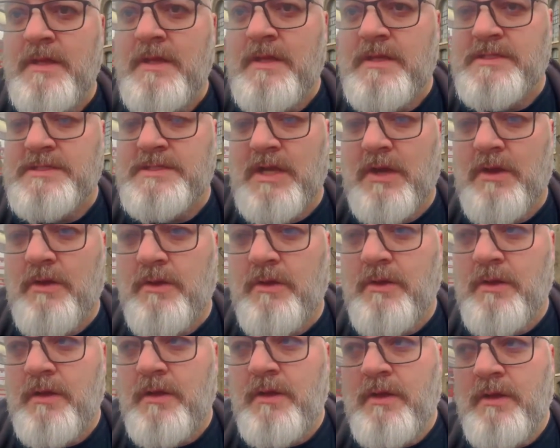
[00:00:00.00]

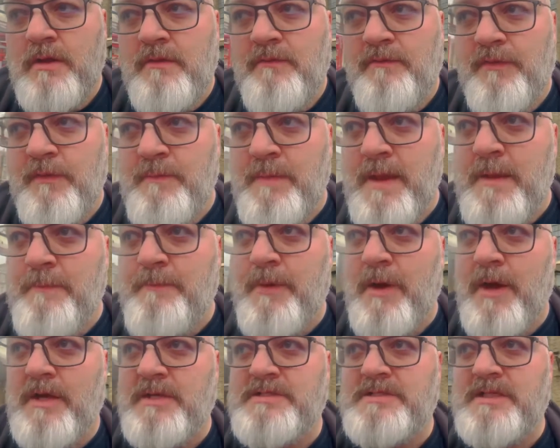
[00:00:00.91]
So, for me
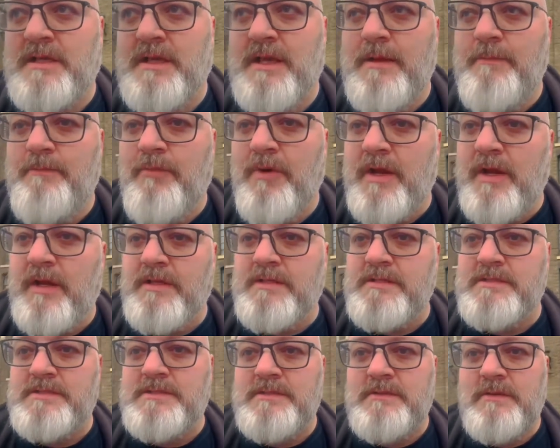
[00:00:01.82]
personally,
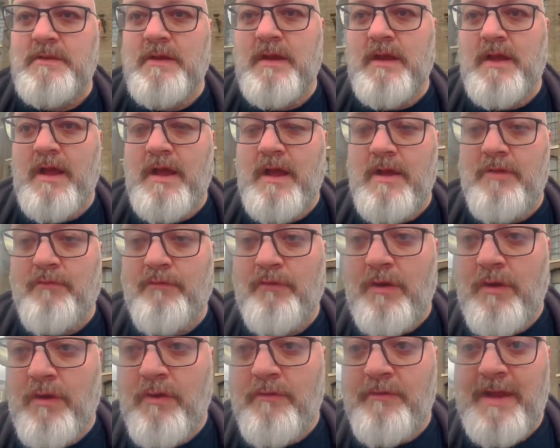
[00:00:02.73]
bringing
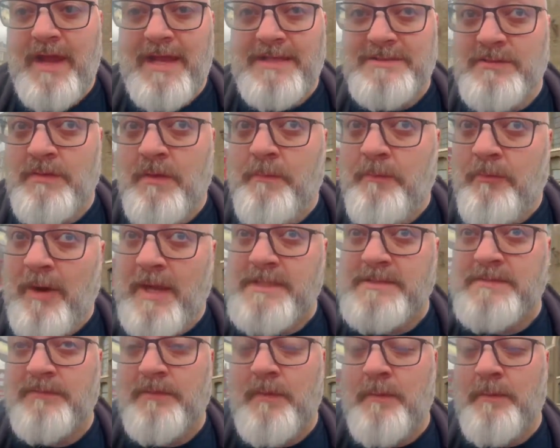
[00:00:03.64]
Traore as a
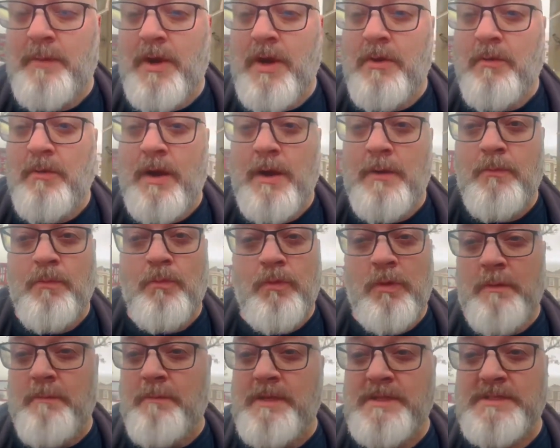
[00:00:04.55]
replacement for Bergwijn
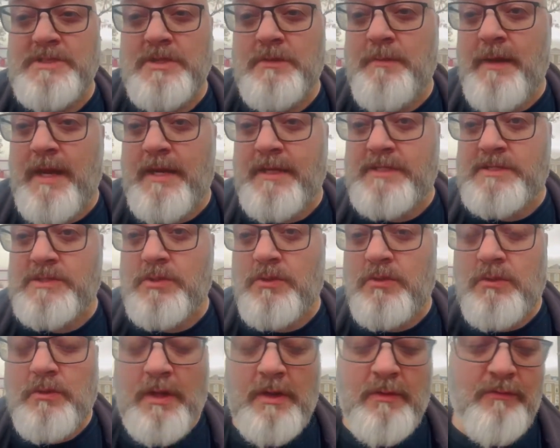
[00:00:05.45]
wouldn't be too bad at
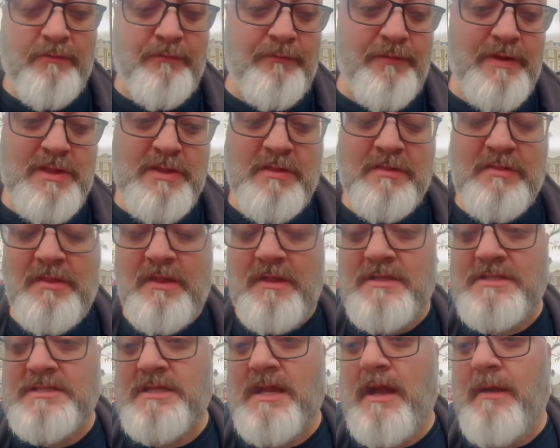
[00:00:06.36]
all. It will freshen
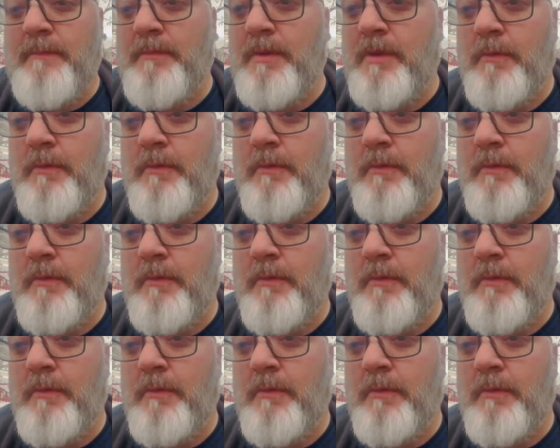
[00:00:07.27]
things up.